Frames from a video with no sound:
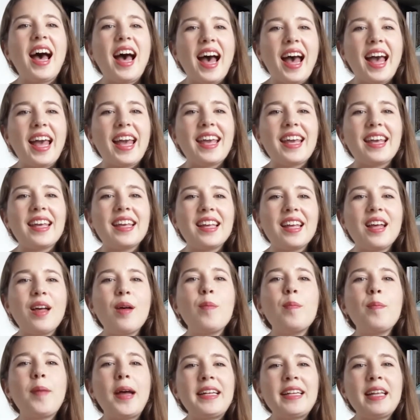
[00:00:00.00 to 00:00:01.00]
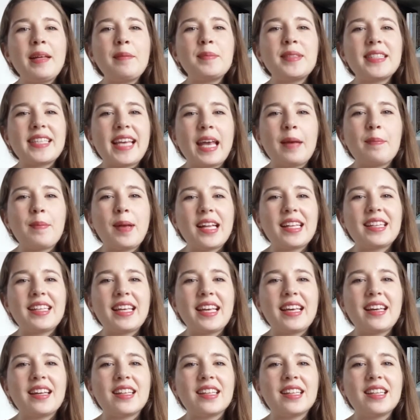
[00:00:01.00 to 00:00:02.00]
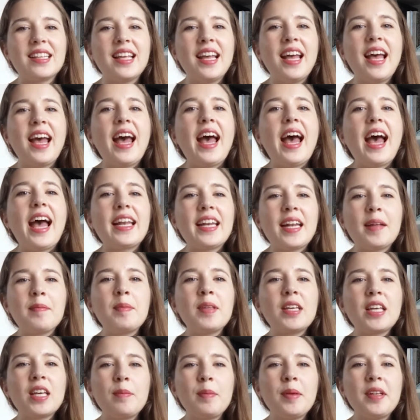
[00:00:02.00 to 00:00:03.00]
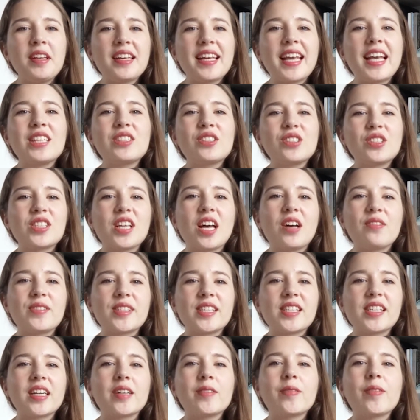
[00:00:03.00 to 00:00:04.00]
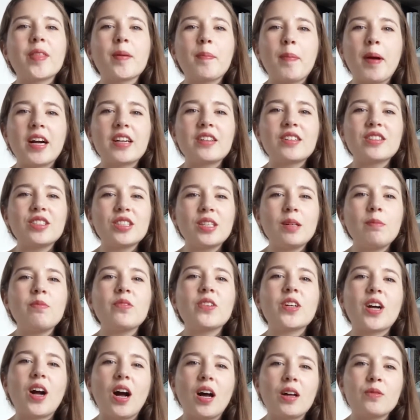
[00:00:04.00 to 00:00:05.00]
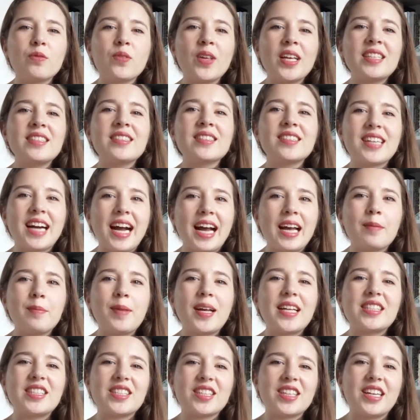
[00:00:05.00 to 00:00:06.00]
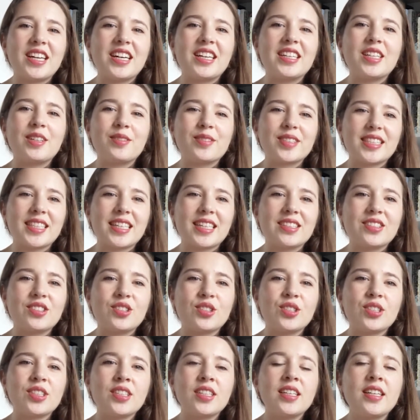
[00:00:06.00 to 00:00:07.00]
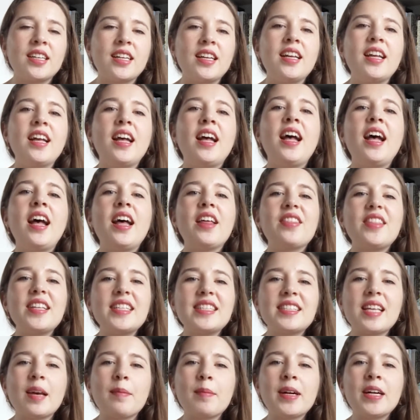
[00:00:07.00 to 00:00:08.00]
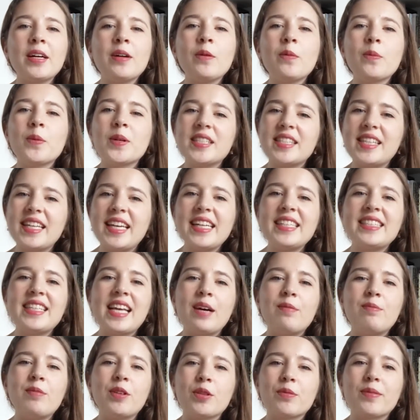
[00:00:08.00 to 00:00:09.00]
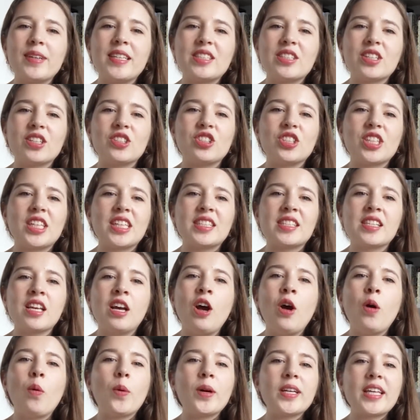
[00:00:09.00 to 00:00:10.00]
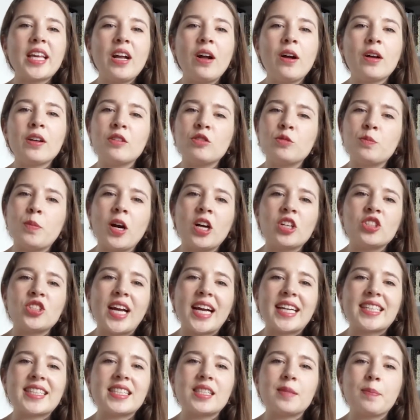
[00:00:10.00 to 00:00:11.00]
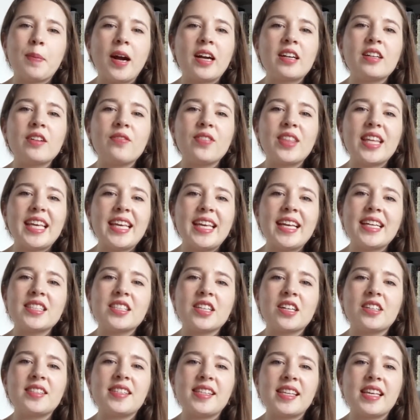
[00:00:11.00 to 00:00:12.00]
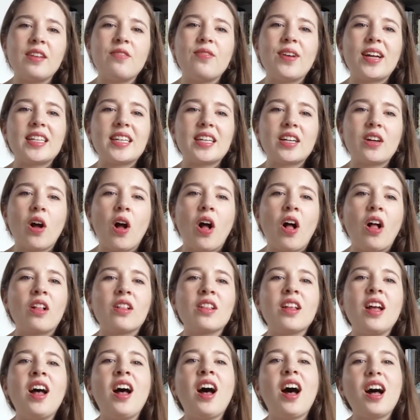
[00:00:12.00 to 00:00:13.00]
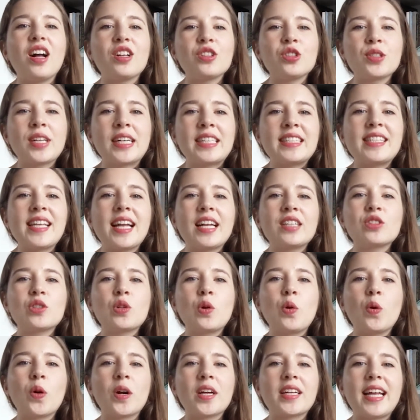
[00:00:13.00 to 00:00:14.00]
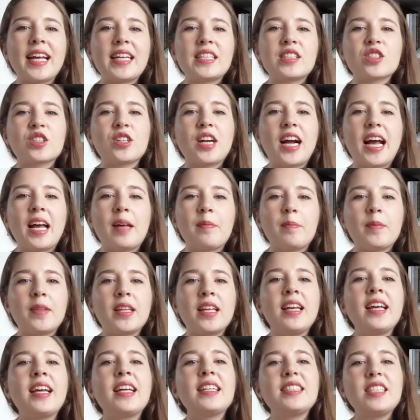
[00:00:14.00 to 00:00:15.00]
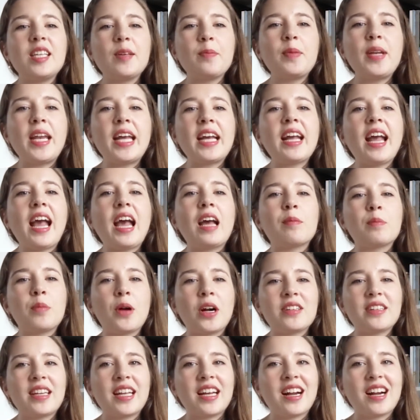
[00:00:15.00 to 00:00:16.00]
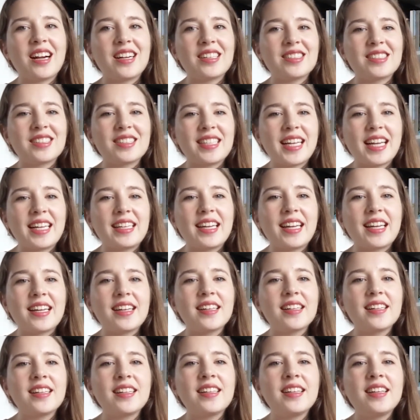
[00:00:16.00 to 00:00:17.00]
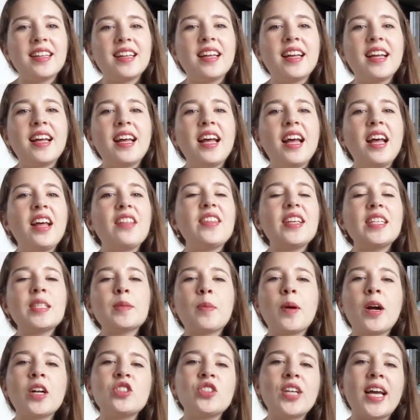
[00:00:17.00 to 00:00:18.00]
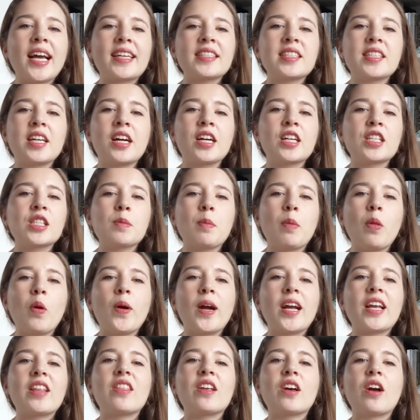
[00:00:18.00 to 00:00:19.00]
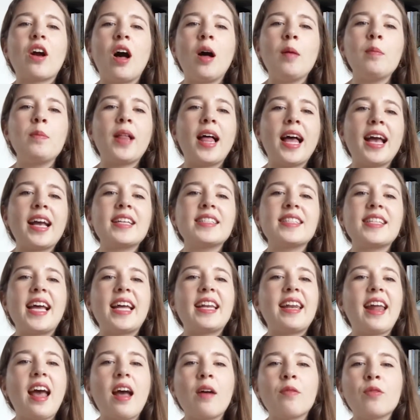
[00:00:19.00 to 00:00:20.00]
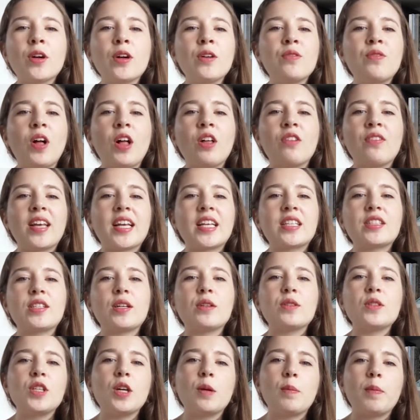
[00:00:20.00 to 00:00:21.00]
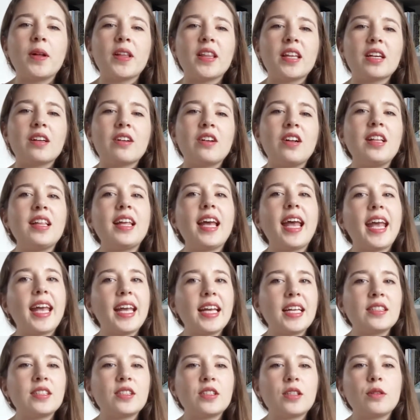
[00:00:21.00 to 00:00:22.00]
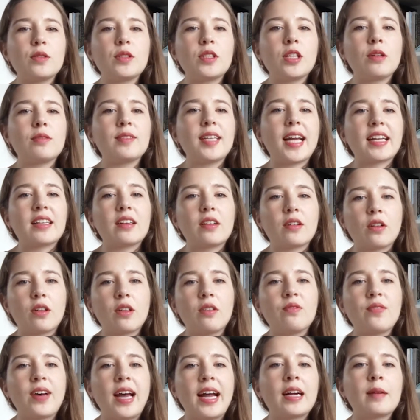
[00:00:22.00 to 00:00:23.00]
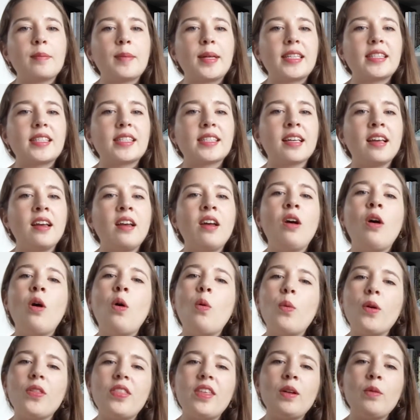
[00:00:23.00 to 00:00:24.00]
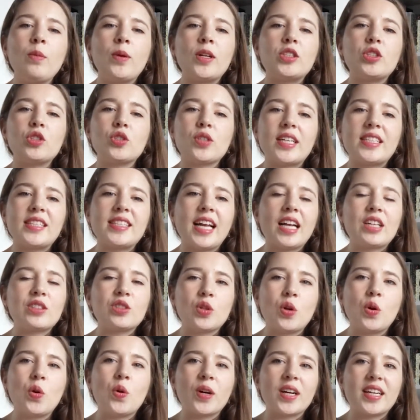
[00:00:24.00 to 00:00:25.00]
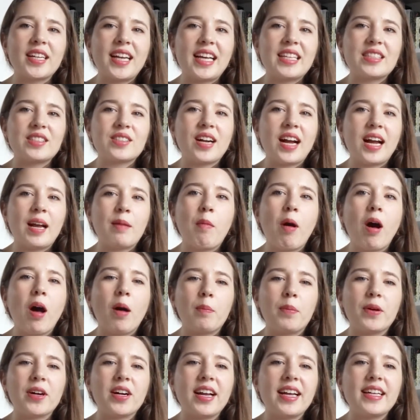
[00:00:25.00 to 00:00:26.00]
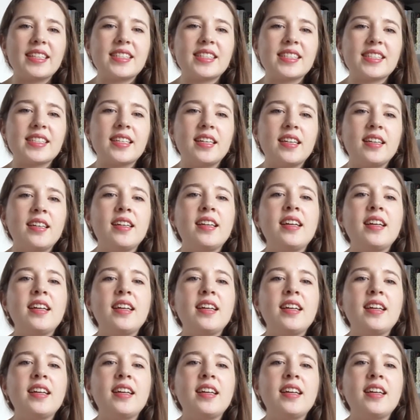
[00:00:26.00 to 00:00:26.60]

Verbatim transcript: Hi, my name is Kate McNeil, and I'm the Communications Officer for the Partnership for Conflict, Crime, and Security Research. This summer, we're sitting down with researchers working on projects as part of the ESRC funded call on transnational organized crime, deepening and broadening our understanding. These projects are exploring the complex and ever evolving socio-political and socio technical environments within which transnational organised crime operates.